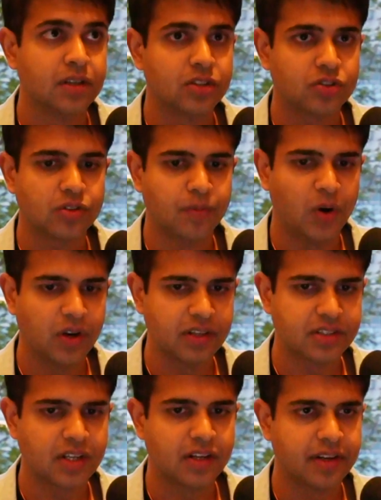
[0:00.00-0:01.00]
So the model is
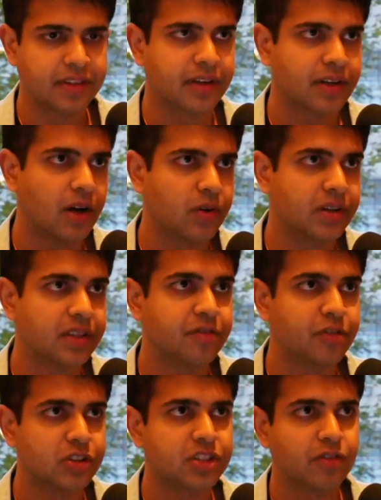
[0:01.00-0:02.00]
still running in the cloud. In the
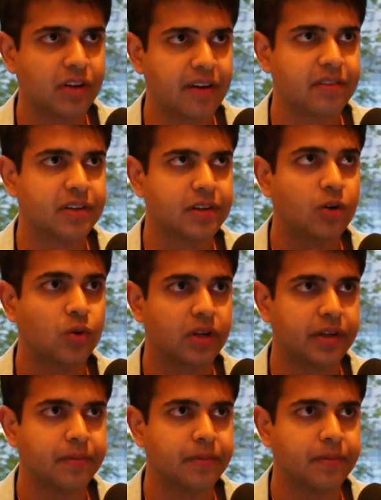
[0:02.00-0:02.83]
future, we'll have it locally.